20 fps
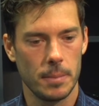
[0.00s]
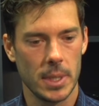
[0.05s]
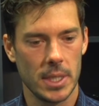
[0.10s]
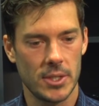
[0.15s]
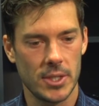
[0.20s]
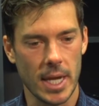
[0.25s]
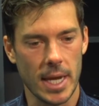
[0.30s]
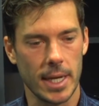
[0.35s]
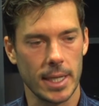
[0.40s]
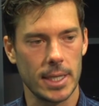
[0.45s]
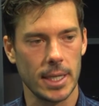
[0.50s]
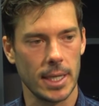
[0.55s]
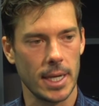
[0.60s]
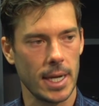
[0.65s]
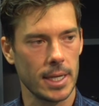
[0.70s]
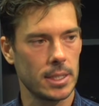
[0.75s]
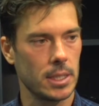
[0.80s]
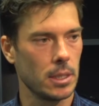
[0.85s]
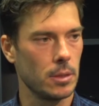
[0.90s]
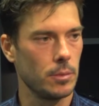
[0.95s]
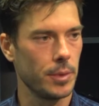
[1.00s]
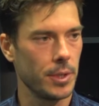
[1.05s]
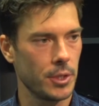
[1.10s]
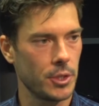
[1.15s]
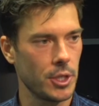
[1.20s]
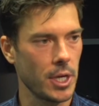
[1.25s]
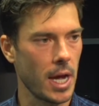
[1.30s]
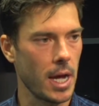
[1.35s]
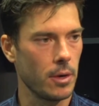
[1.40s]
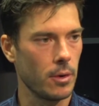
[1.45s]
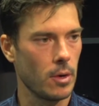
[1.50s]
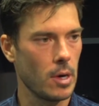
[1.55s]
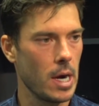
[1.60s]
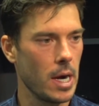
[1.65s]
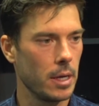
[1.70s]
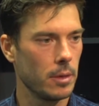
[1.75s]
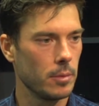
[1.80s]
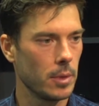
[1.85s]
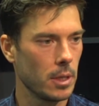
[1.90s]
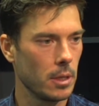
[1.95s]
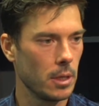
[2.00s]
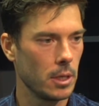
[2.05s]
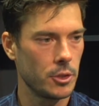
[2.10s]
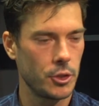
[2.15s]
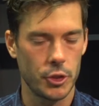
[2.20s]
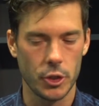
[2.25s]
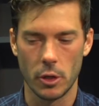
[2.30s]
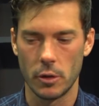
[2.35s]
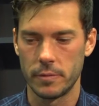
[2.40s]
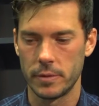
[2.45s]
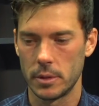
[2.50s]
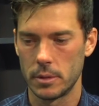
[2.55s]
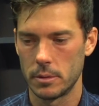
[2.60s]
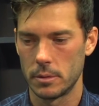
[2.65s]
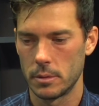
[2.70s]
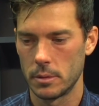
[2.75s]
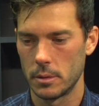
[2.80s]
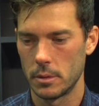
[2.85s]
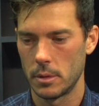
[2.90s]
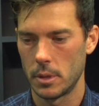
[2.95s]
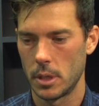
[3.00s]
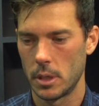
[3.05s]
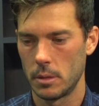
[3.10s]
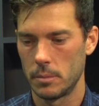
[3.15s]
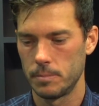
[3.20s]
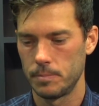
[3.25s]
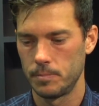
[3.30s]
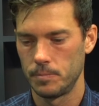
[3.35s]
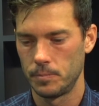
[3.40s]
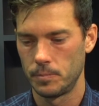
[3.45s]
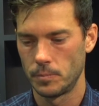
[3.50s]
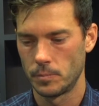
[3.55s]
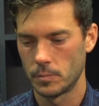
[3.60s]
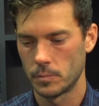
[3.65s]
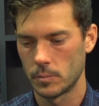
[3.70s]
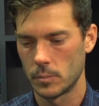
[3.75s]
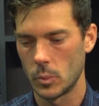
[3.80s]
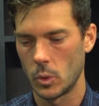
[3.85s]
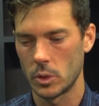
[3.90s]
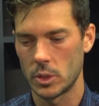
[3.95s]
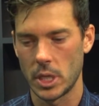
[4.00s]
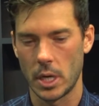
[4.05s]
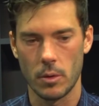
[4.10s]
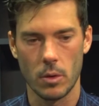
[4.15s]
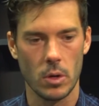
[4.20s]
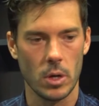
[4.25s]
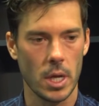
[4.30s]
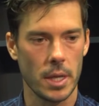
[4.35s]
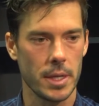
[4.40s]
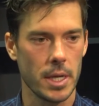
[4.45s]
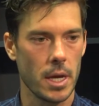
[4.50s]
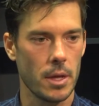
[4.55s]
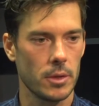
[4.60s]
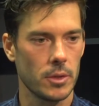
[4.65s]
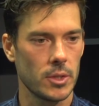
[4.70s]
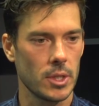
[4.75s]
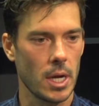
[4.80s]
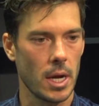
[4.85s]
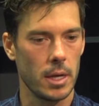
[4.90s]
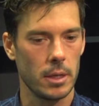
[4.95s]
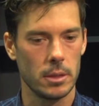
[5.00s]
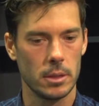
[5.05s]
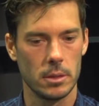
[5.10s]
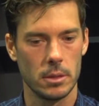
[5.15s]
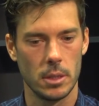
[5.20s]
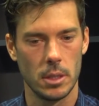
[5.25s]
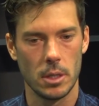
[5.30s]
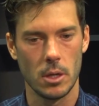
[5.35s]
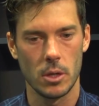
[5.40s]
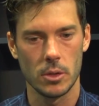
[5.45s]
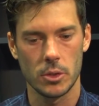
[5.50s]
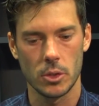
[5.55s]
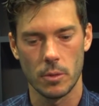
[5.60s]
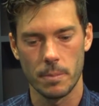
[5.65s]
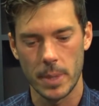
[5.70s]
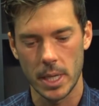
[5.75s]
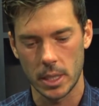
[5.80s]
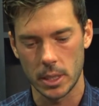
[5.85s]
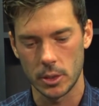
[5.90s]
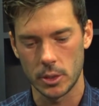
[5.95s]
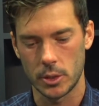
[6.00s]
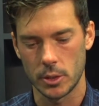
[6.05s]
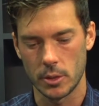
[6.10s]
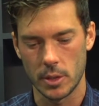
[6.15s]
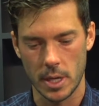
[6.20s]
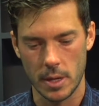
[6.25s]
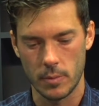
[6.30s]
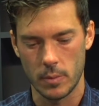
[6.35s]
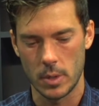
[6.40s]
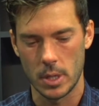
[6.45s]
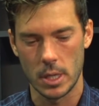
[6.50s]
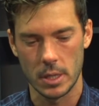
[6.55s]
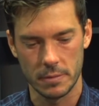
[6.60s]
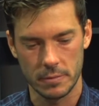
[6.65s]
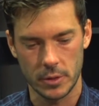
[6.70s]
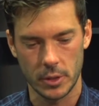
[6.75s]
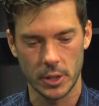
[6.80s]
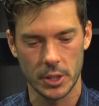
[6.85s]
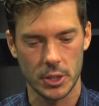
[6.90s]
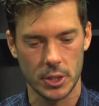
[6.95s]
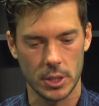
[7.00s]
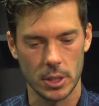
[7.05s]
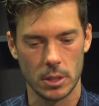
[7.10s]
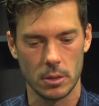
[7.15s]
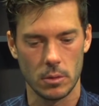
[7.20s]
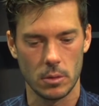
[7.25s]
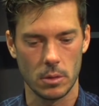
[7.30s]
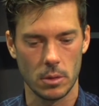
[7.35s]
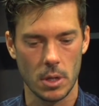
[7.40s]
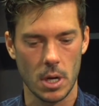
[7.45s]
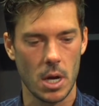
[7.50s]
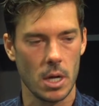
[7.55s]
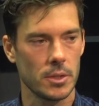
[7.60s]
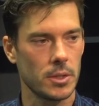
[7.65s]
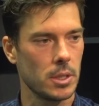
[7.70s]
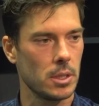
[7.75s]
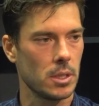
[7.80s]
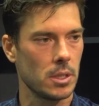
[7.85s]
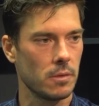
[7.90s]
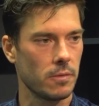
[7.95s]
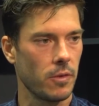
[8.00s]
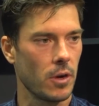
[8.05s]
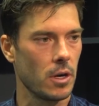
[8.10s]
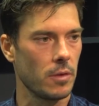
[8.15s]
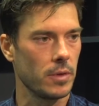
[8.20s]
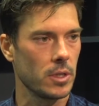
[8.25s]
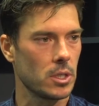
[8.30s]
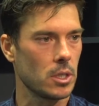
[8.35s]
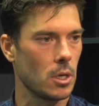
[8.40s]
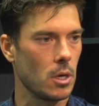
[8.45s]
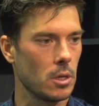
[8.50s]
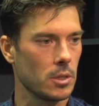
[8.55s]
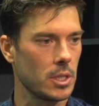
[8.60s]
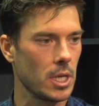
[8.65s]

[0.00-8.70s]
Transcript: staying connected with Chad or I, whether that's Joven or Tyrone on the other side, and also making sure that one of Christian or Ozzy is in front of us at all